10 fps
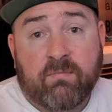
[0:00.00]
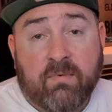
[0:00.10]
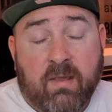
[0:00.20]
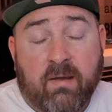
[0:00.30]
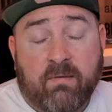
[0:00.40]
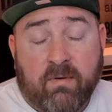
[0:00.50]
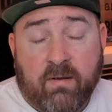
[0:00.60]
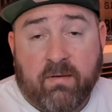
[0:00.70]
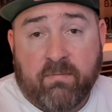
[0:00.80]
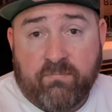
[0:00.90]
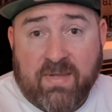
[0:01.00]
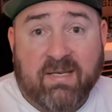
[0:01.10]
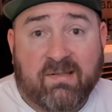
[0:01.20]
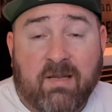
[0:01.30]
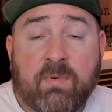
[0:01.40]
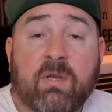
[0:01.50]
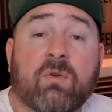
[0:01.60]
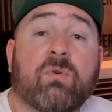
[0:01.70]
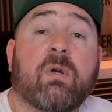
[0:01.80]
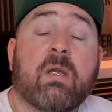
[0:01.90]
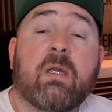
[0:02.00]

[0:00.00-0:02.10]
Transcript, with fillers: uh, uh, that C P U,